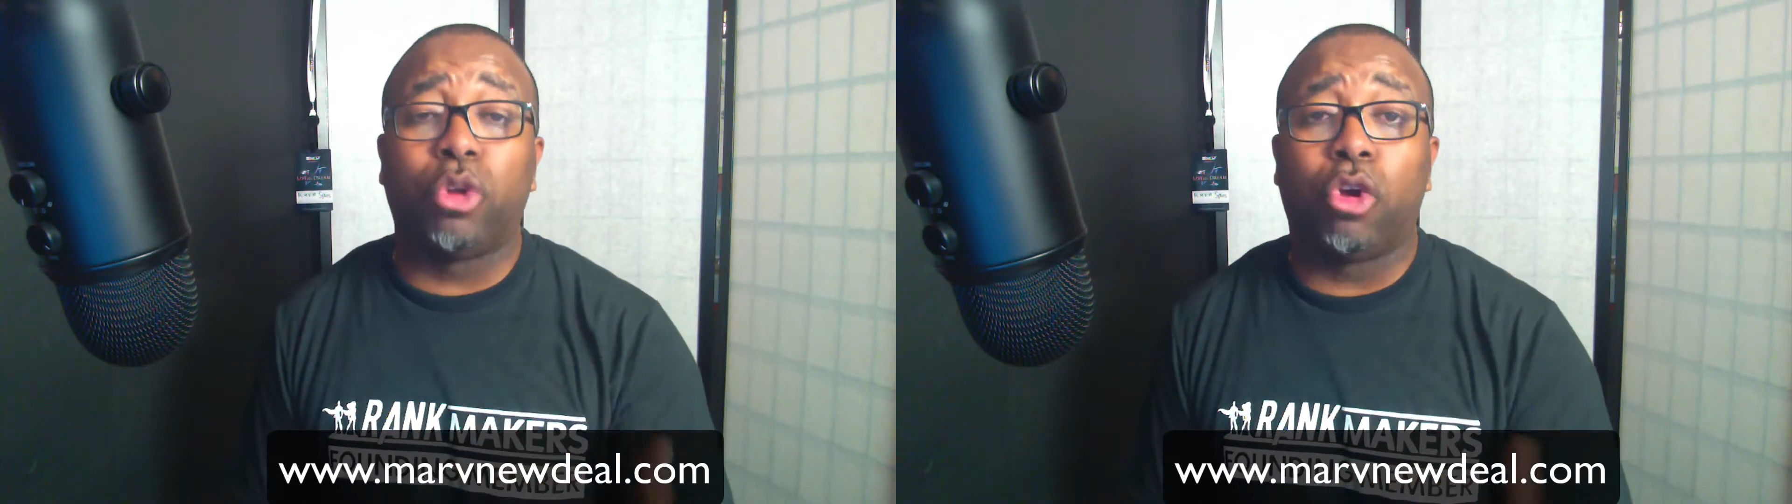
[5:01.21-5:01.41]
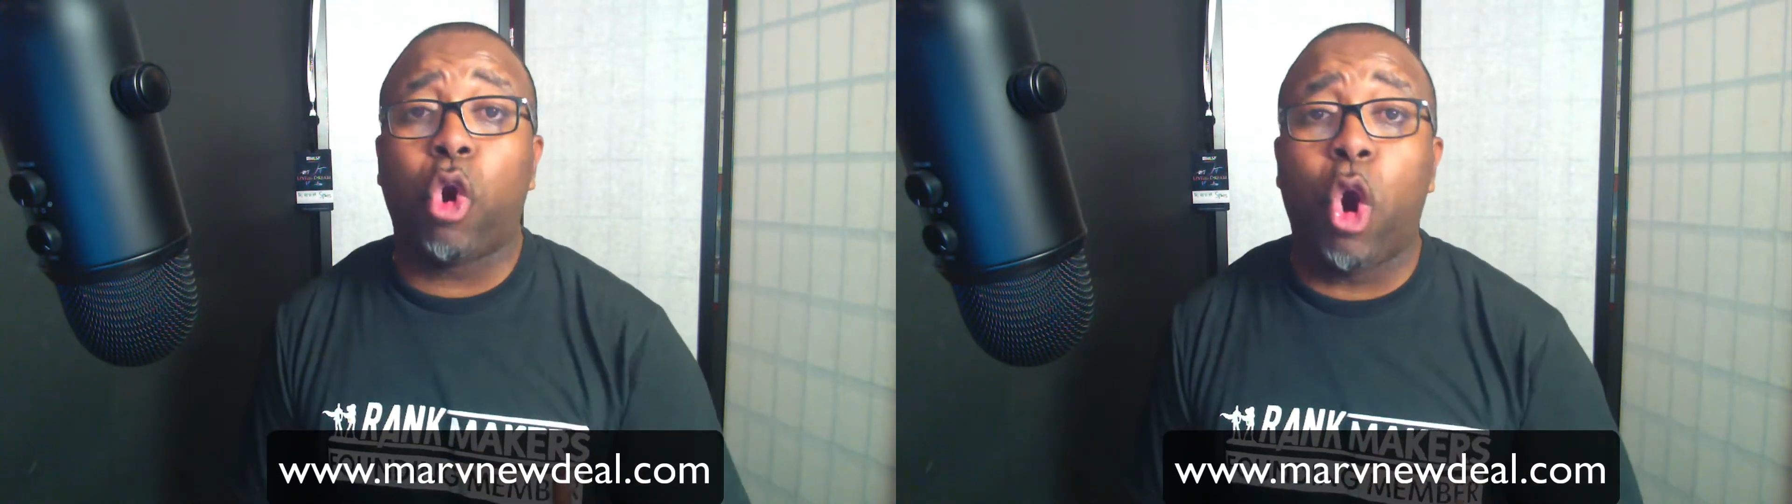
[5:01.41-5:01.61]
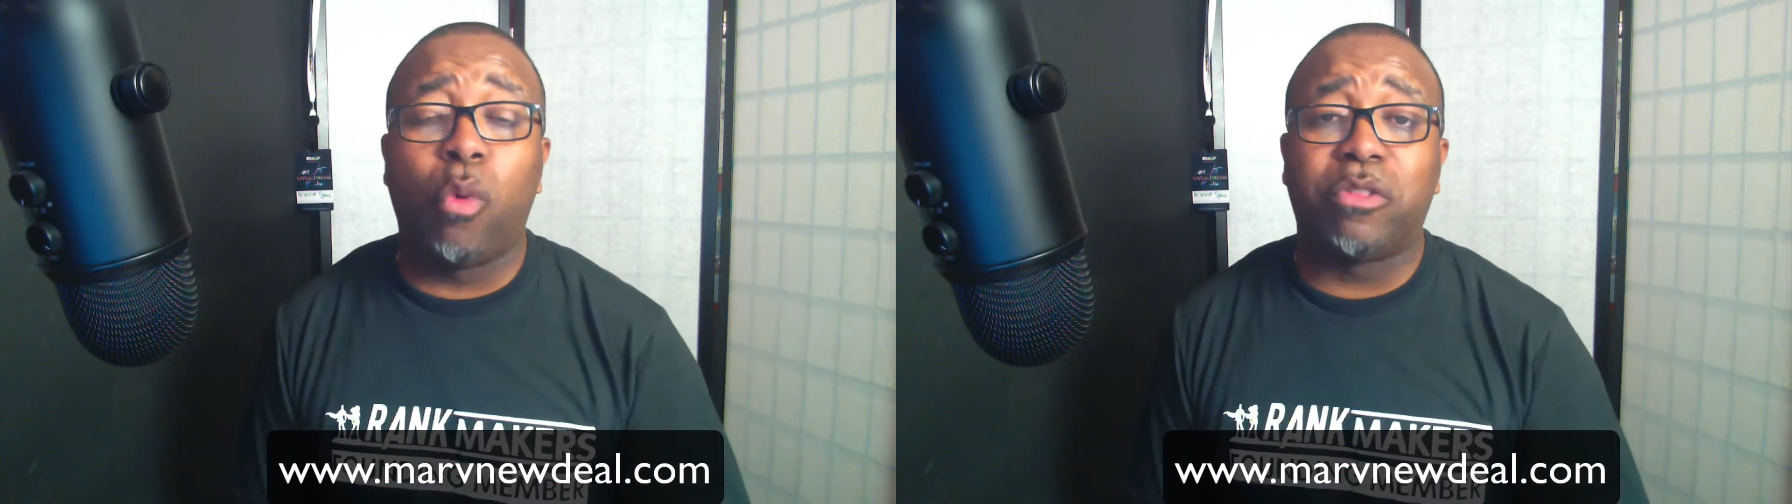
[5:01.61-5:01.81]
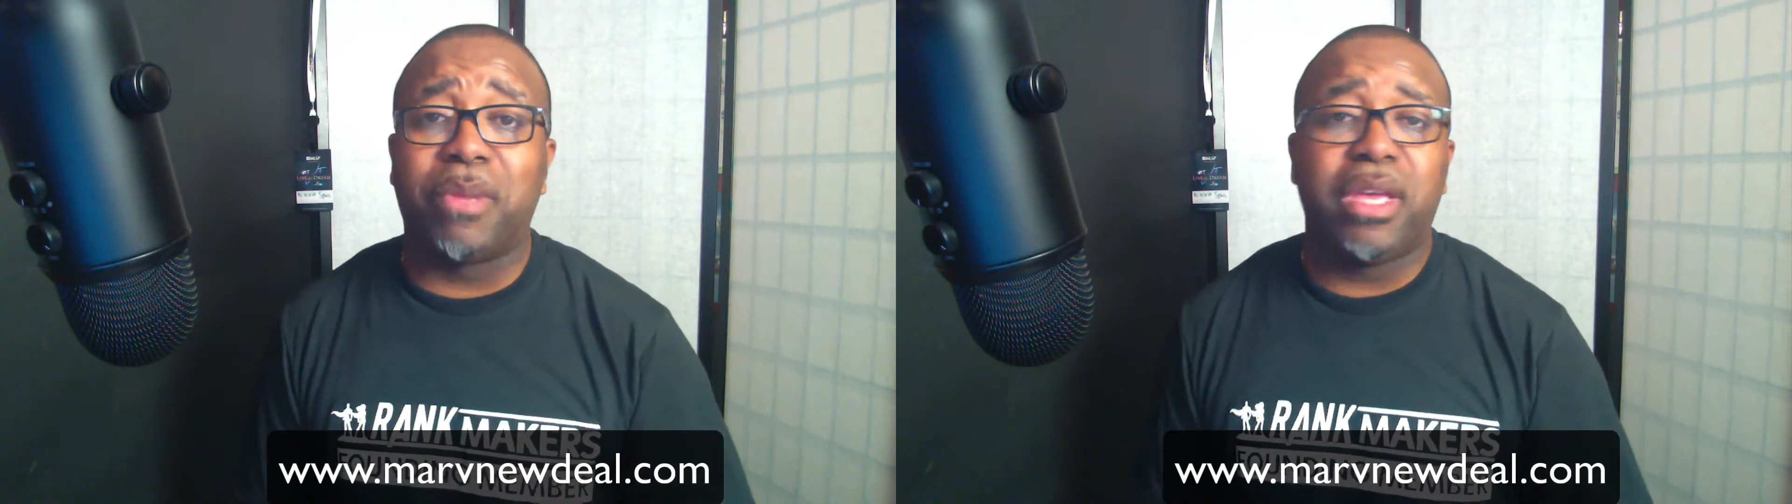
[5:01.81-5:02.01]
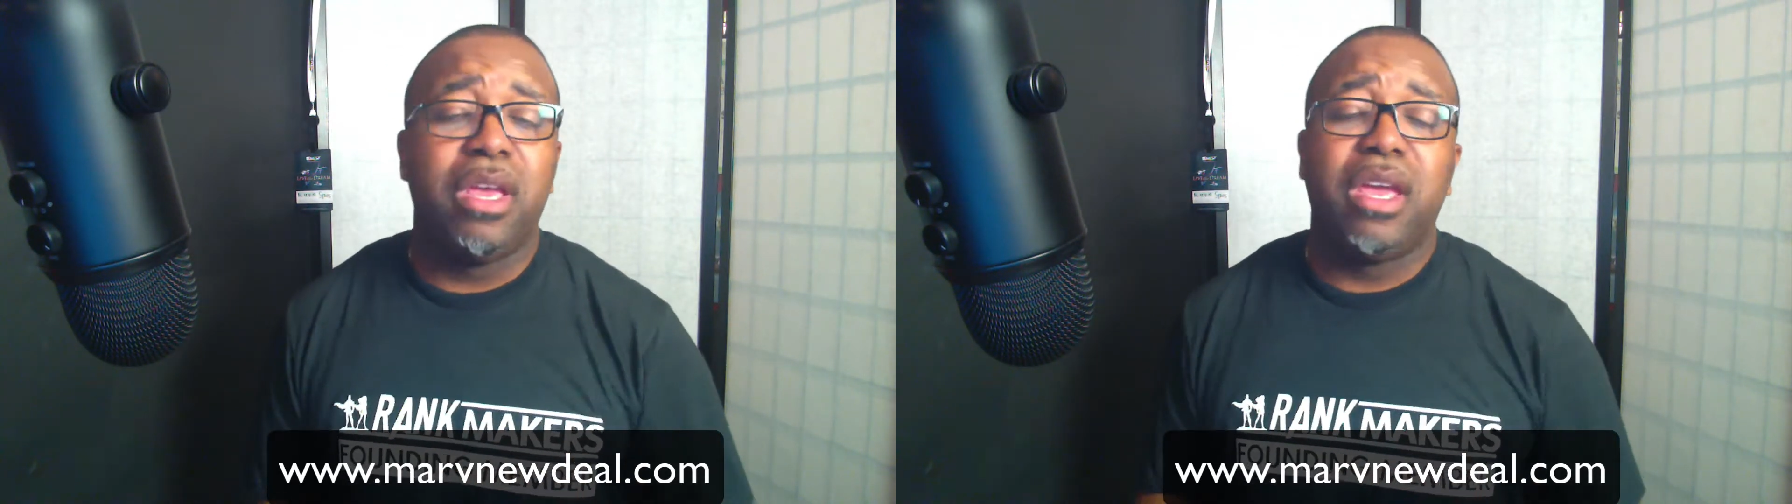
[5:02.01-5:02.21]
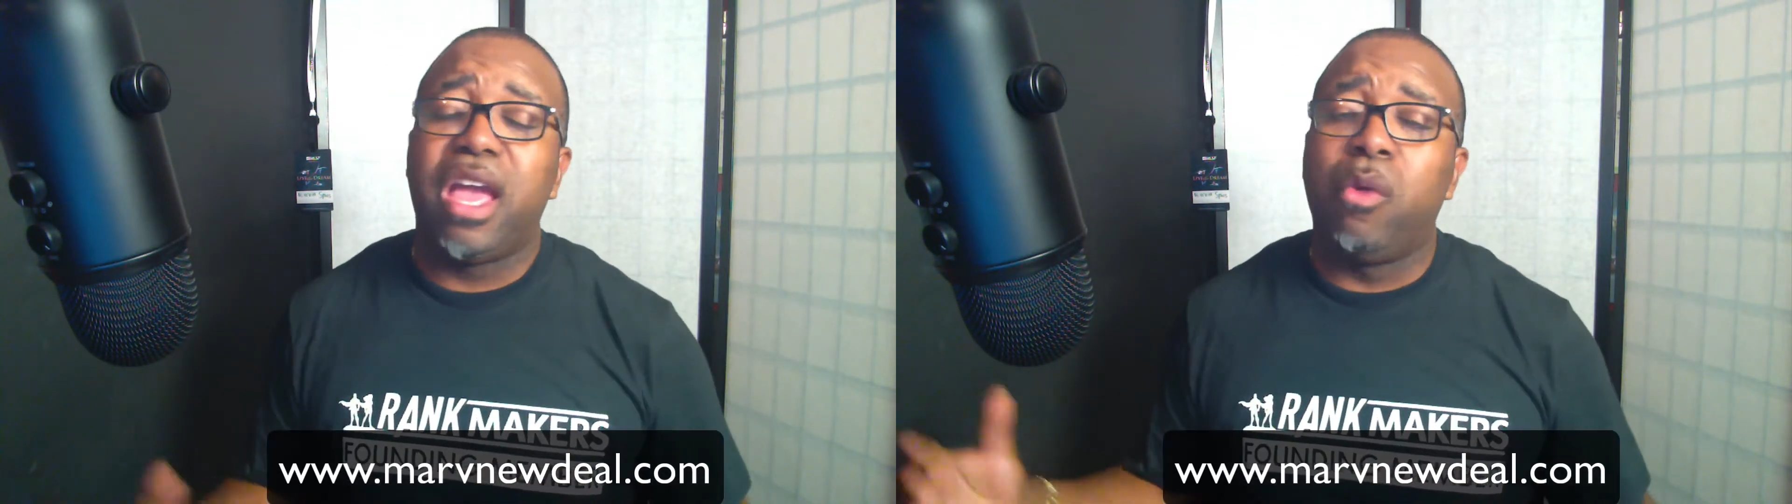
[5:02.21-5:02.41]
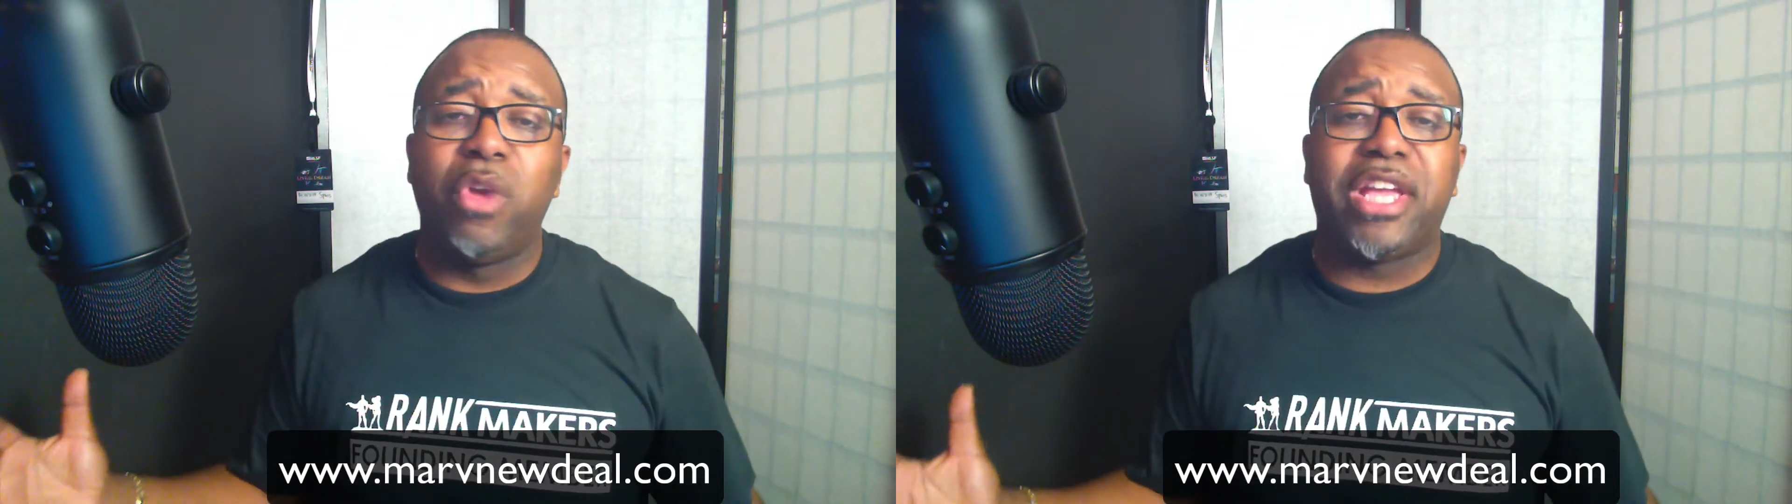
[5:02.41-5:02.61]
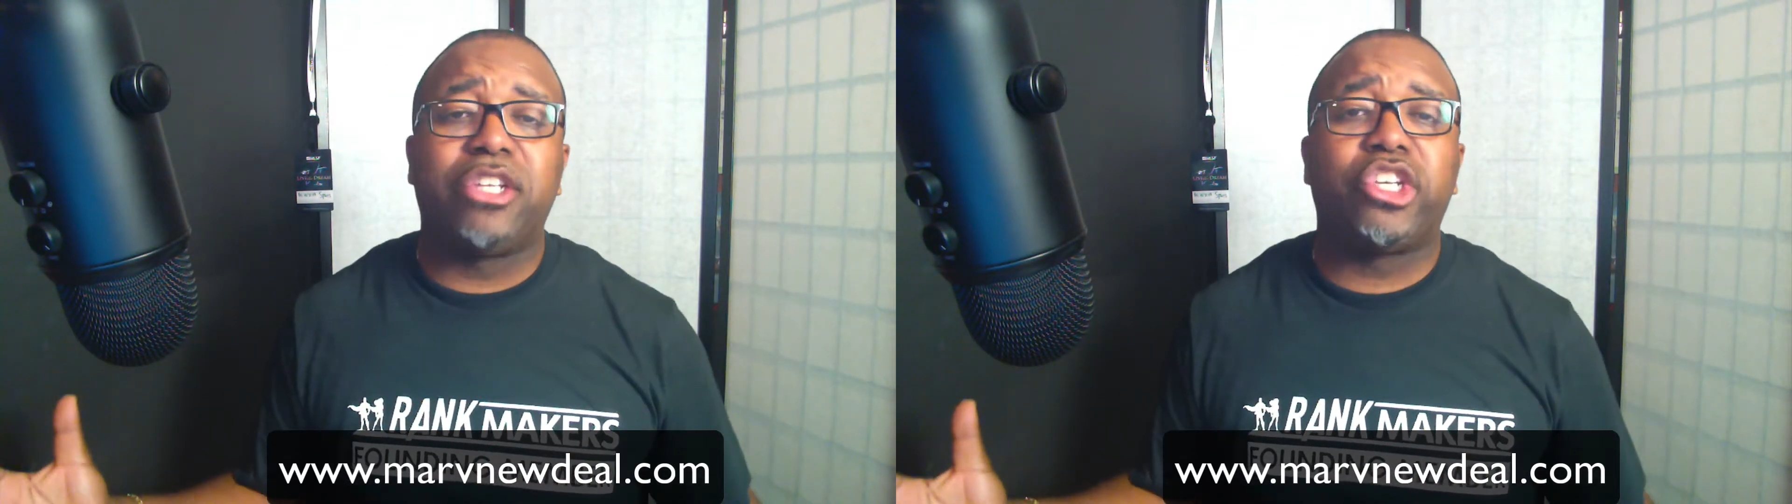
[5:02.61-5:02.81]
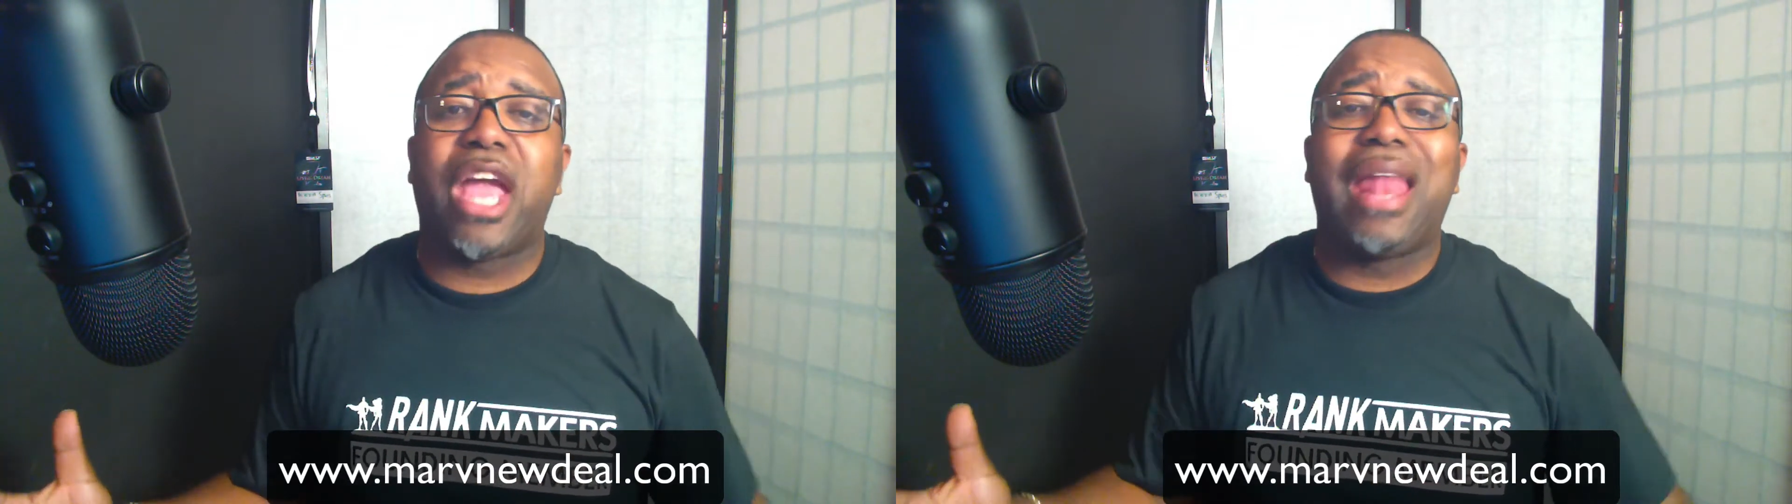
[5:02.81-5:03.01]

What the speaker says: call with me and we can chat.